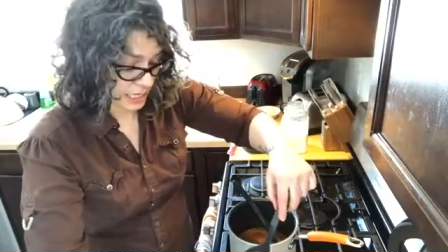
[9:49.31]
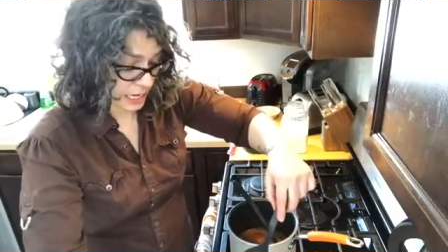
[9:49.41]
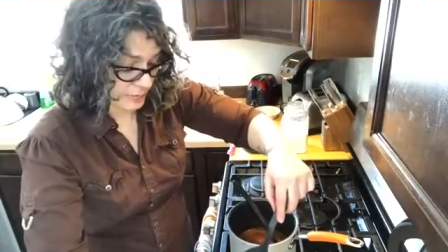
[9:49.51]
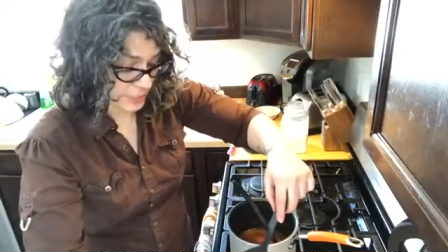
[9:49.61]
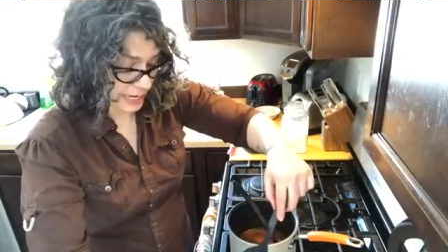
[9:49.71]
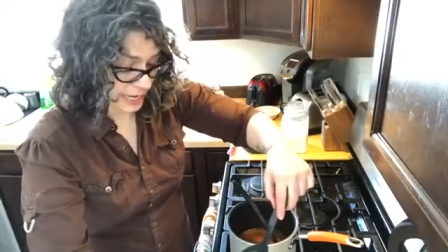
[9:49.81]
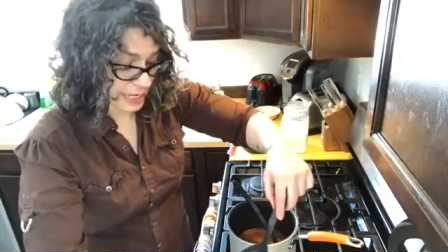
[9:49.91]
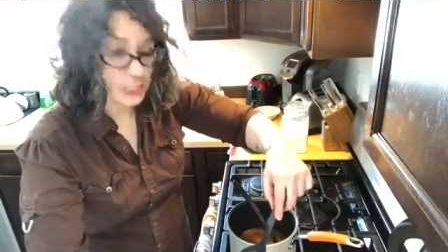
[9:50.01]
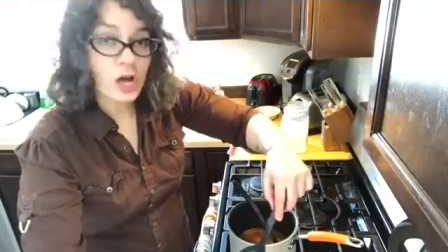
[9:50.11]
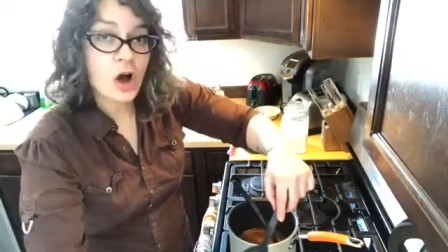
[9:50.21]
I mean, like
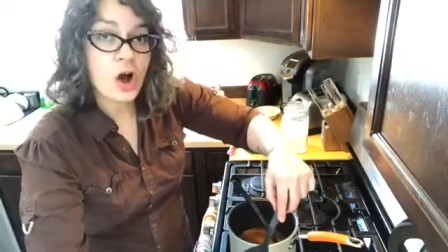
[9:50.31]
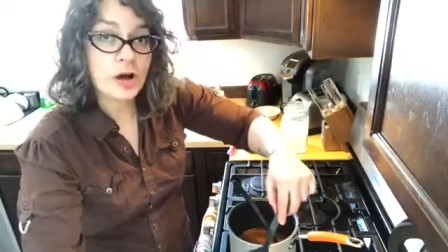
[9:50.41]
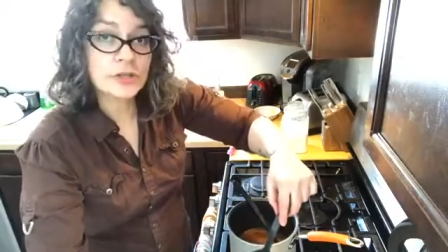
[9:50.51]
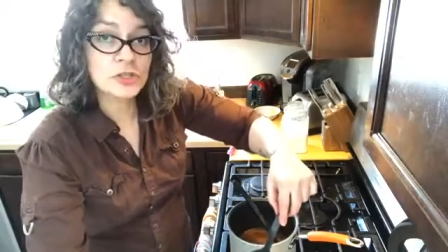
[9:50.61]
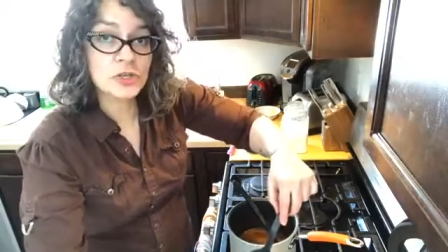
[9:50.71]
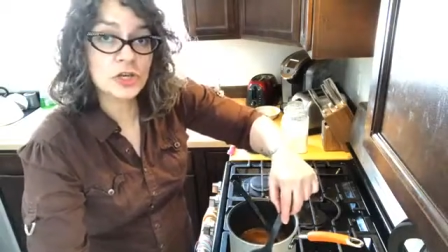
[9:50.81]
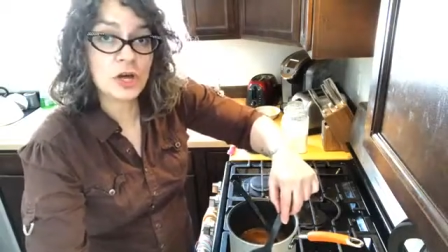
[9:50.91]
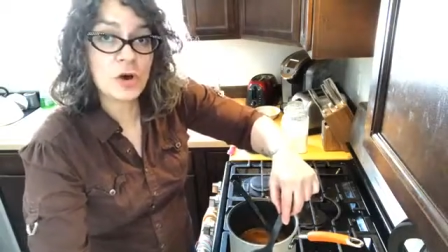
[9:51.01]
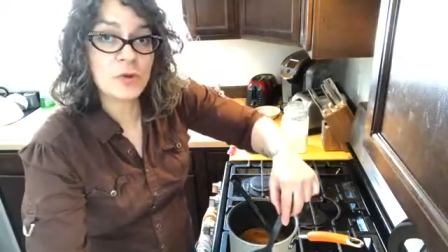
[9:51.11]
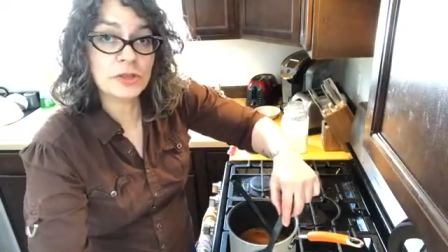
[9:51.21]
as hard as you can
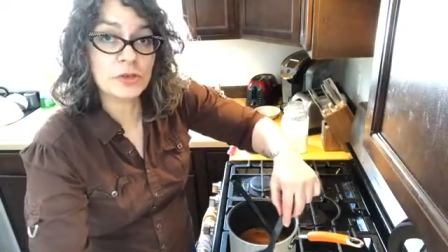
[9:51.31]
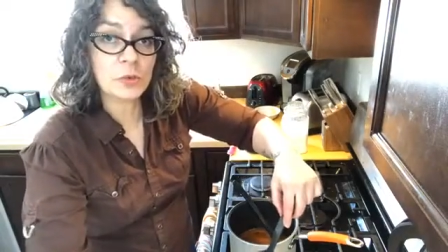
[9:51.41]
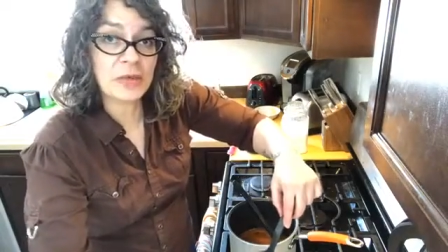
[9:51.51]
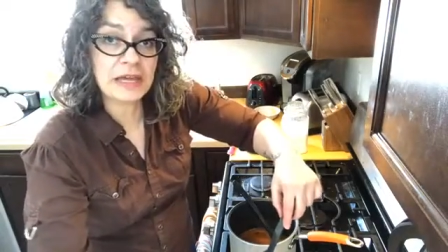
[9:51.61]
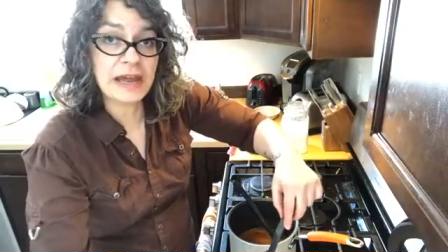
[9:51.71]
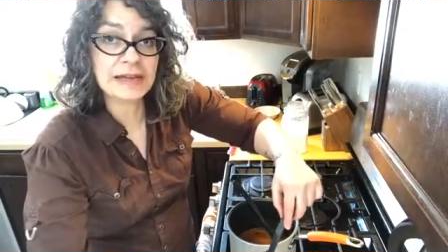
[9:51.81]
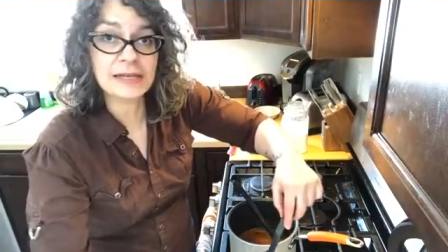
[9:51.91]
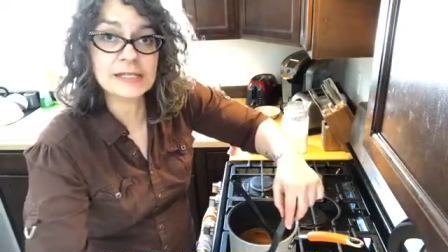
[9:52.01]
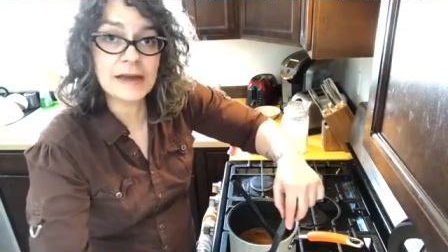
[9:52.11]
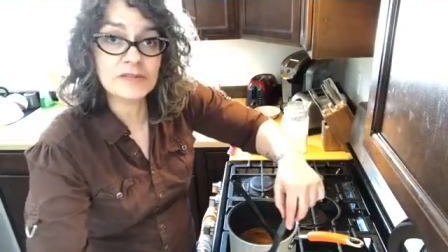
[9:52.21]
go with your weak hand,
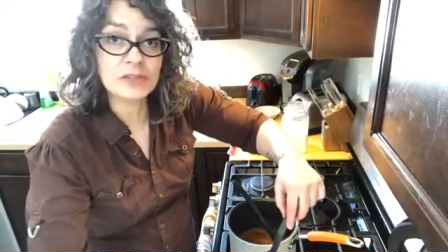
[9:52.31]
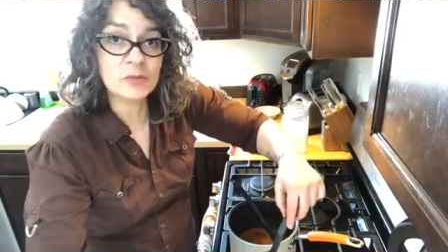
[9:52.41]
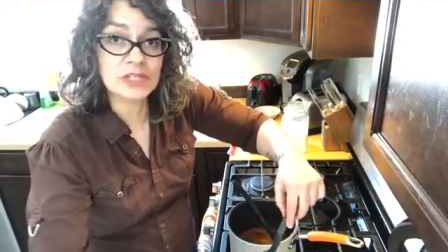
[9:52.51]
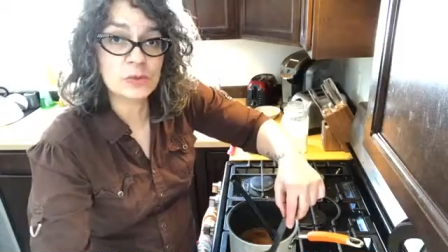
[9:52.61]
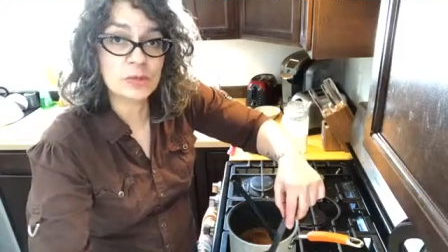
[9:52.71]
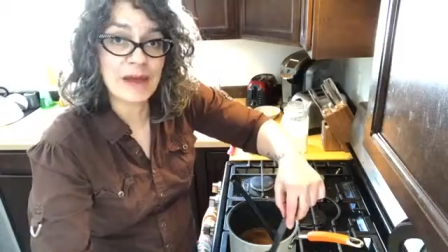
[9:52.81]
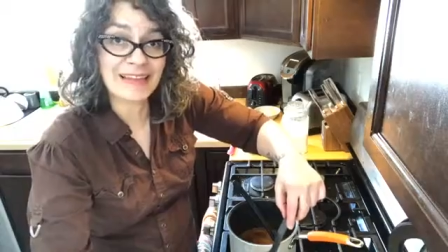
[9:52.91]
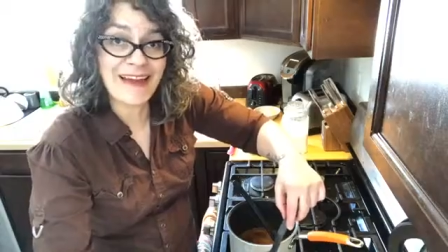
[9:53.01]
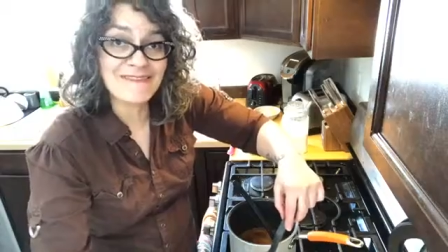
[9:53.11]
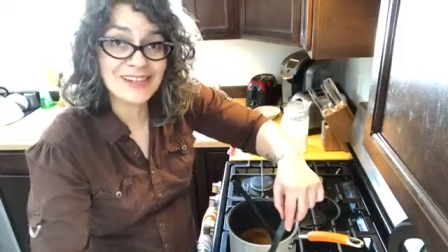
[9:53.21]
because I have to whisk with my
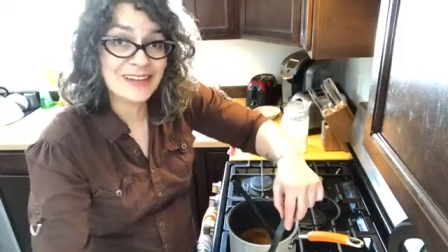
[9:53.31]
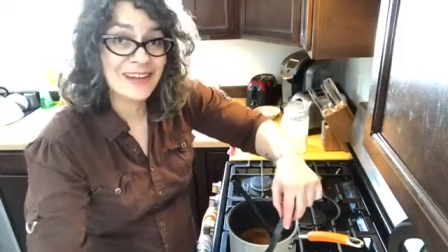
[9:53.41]
left.